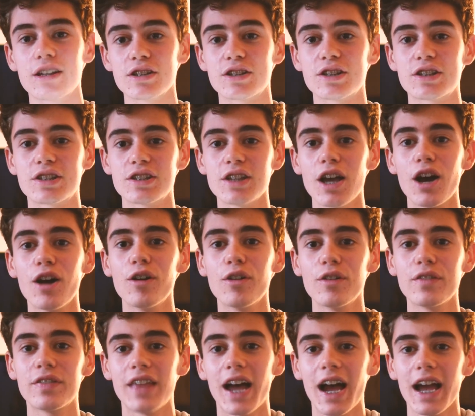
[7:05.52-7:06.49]

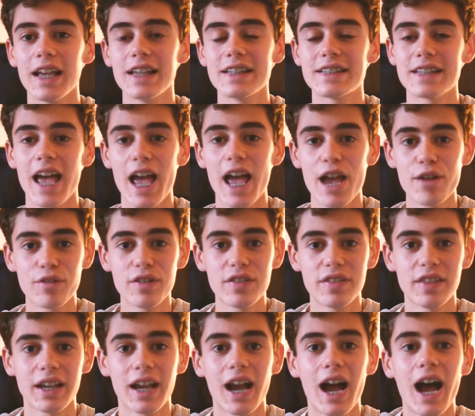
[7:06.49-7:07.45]
So that is
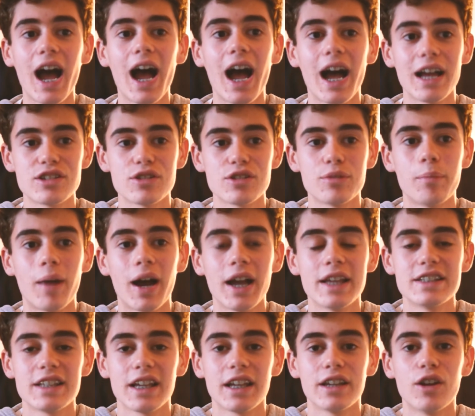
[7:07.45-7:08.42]
everything I had on
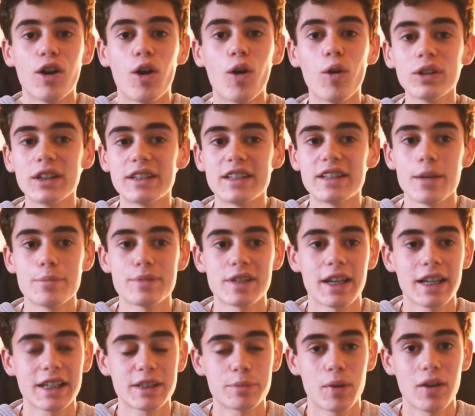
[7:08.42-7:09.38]
mind, and all the tips
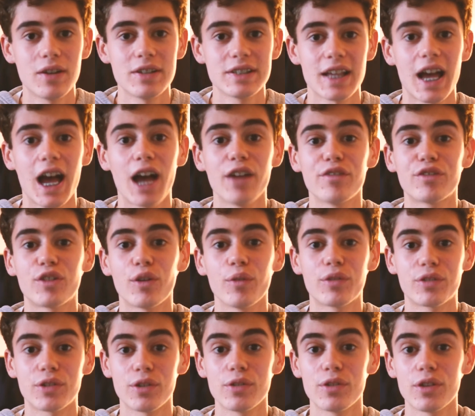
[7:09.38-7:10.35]
and experience that I've gone
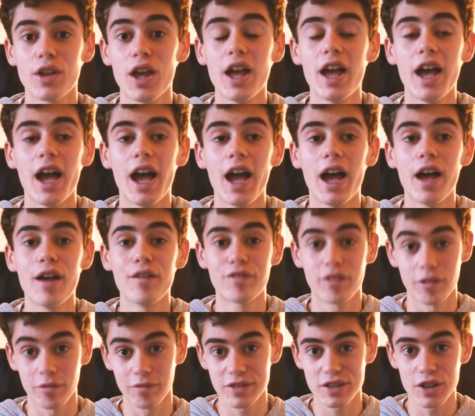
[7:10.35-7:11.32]
through
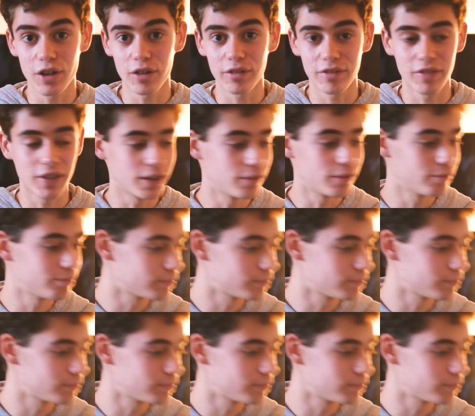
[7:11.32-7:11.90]
film photography.